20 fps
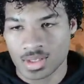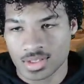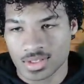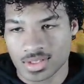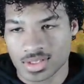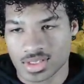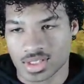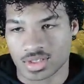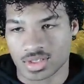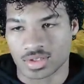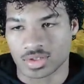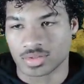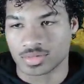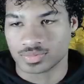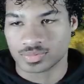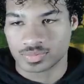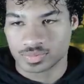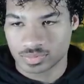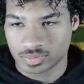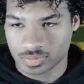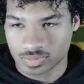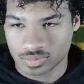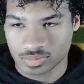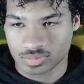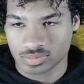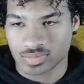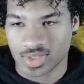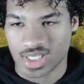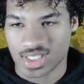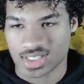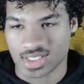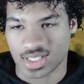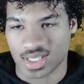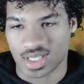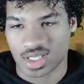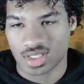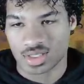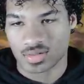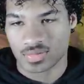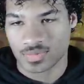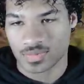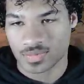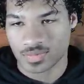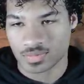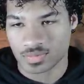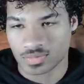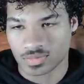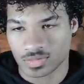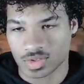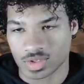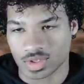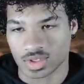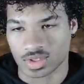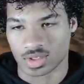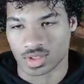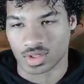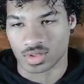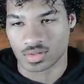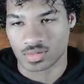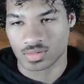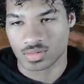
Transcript: So that's that. You know,